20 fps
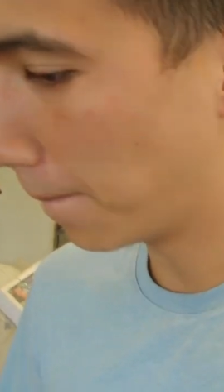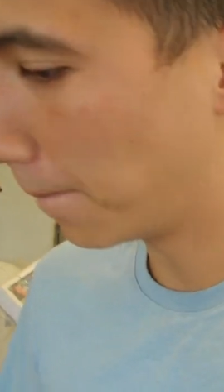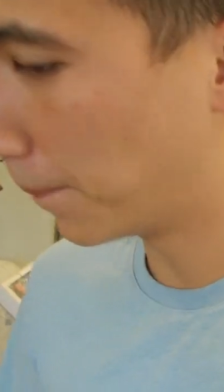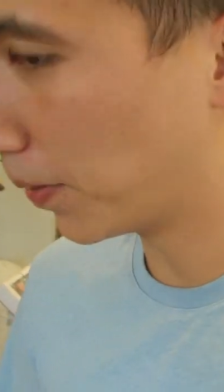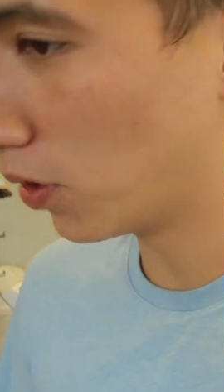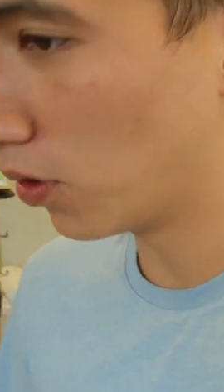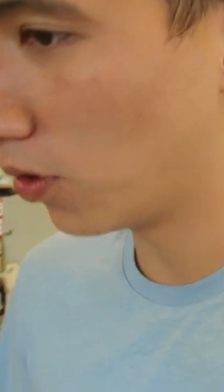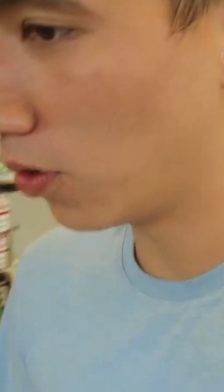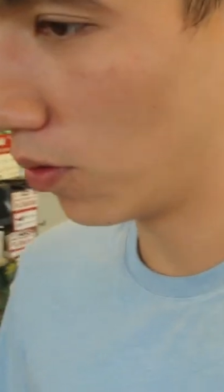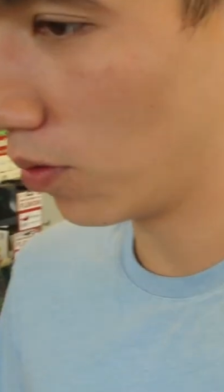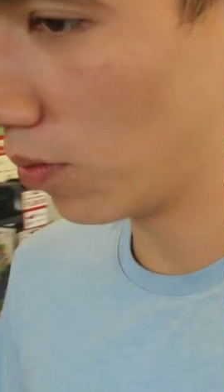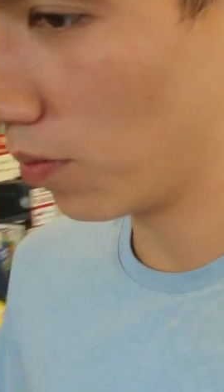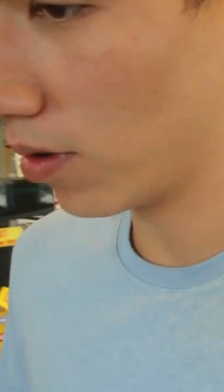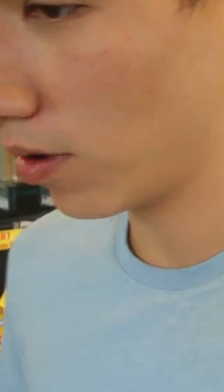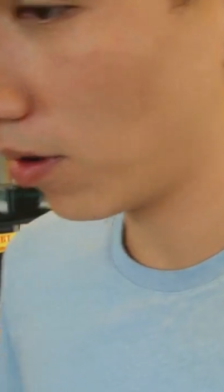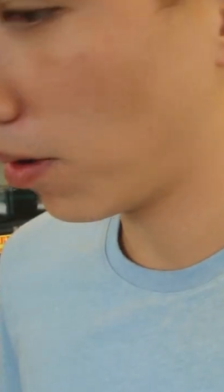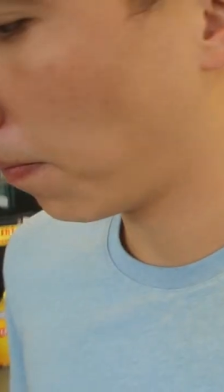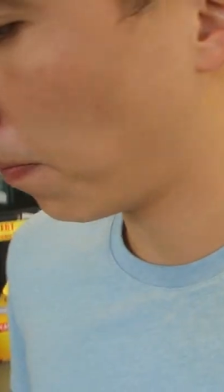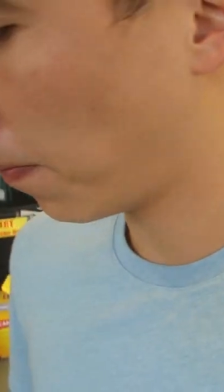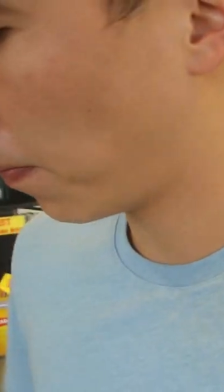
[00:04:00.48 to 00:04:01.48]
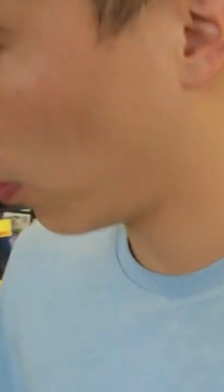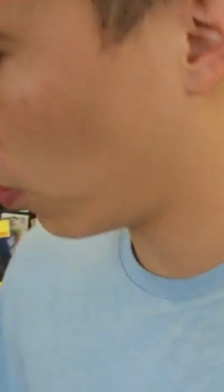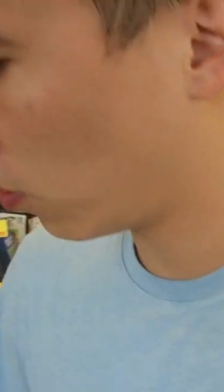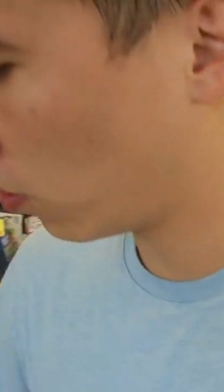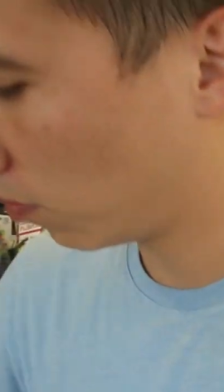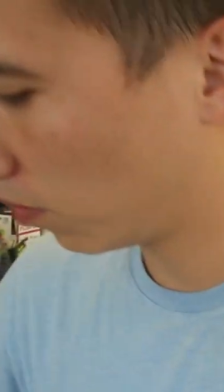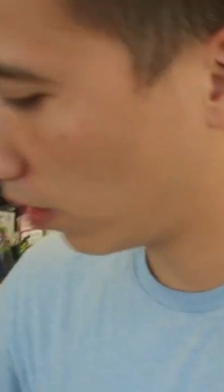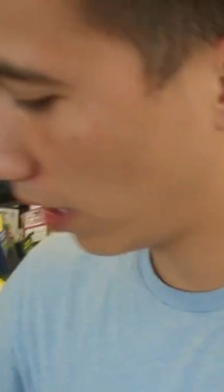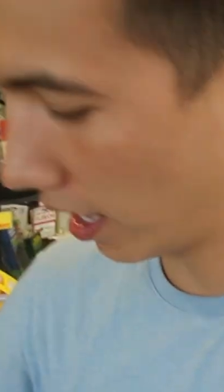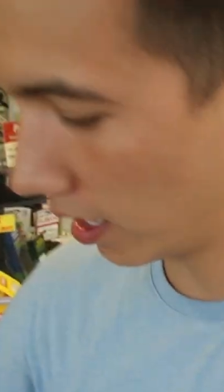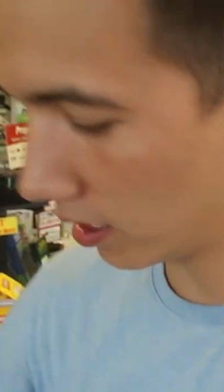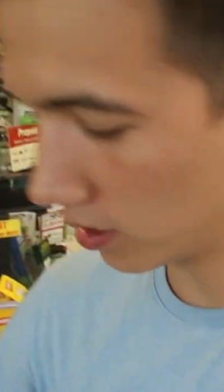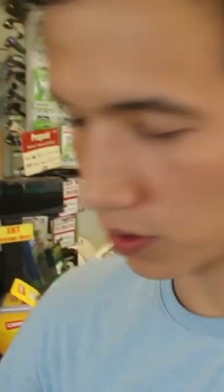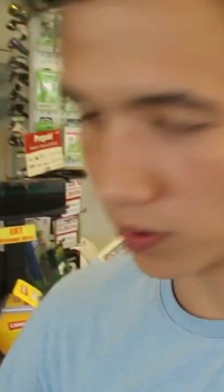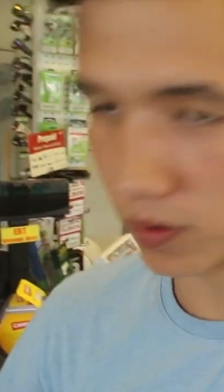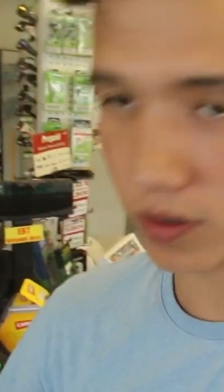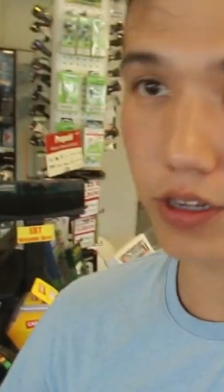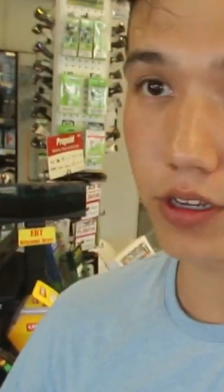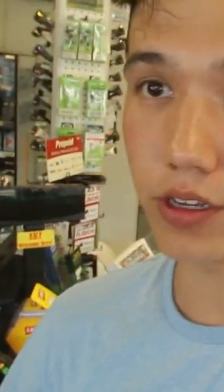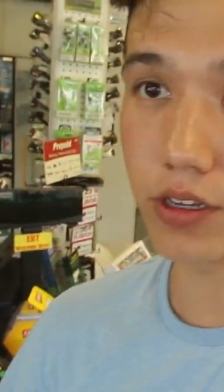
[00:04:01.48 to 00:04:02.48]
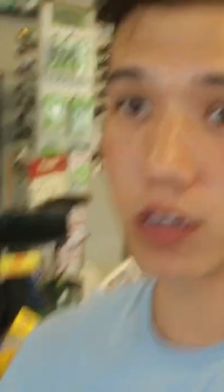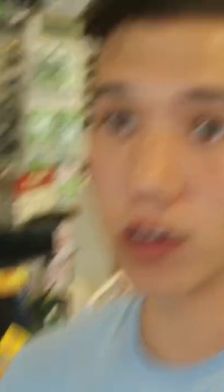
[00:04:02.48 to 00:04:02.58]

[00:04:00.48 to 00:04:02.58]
Boom. Boom. Andrew, where are you